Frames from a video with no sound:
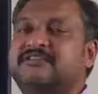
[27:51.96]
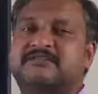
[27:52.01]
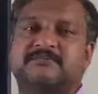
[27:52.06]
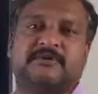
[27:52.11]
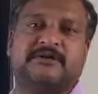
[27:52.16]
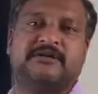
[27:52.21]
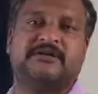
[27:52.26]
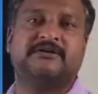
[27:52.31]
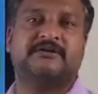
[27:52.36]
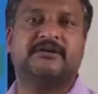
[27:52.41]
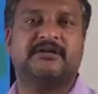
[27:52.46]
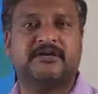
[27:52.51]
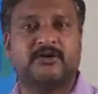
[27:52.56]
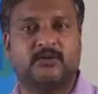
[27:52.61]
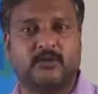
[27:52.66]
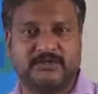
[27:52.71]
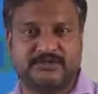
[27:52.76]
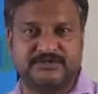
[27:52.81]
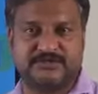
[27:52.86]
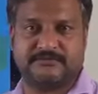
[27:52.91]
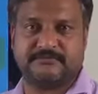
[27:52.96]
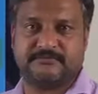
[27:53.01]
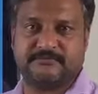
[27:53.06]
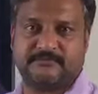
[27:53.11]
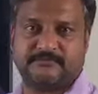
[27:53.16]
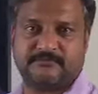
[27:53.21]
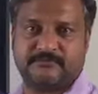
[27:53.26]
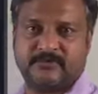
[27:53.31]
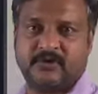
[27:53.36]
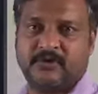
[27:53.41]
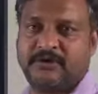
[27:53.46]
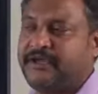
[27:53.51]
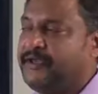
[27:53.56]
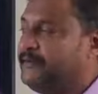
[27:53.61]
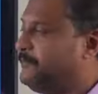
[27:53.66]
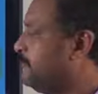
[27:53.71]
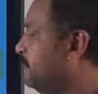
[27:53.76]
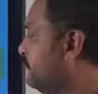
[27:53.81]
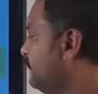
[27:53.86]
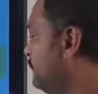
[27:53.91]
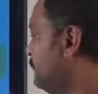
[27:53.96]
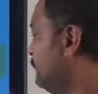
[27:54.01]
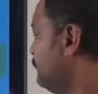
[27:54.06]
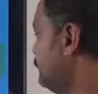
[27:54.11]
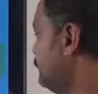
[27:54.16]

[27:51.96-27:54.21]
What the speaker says: this particular question. Okay?